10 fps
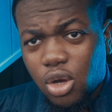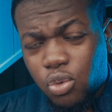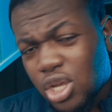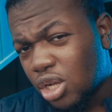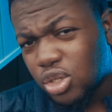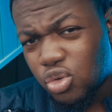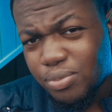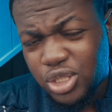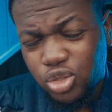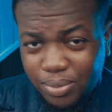We all know who
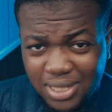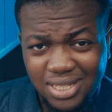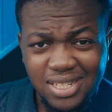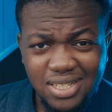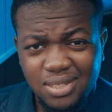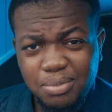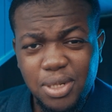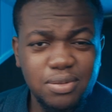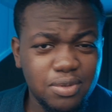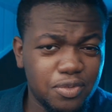MrBeast is,
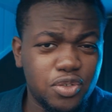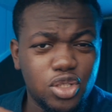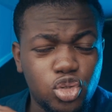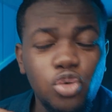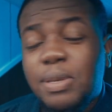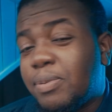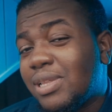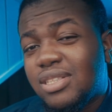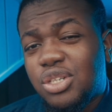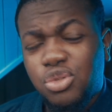but for the two
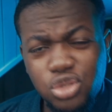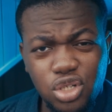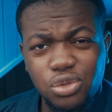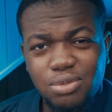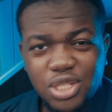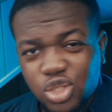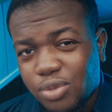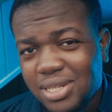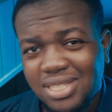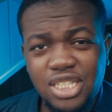people out there who don't,
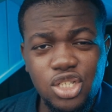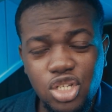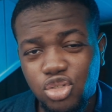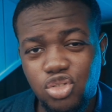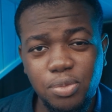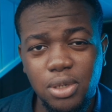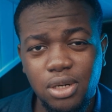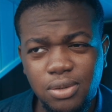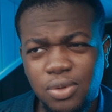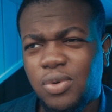MrBeast, he's a
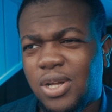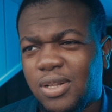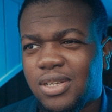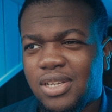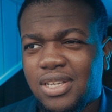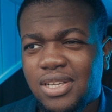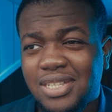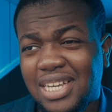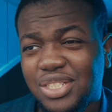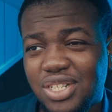YouTuber. Well,
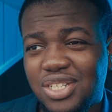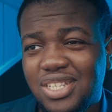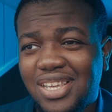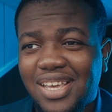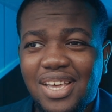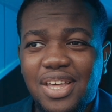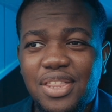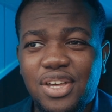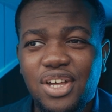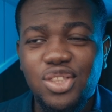he's actually
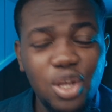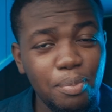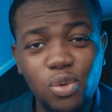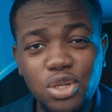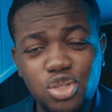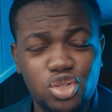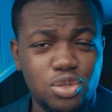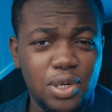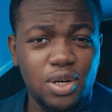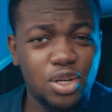the #1
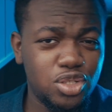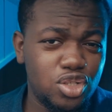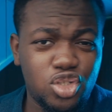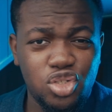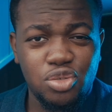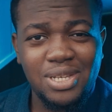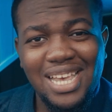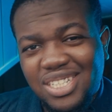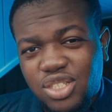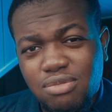YouTuber on YouTube. He
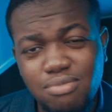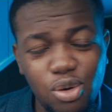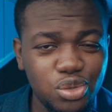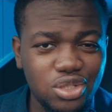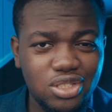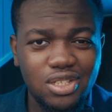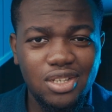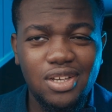has the most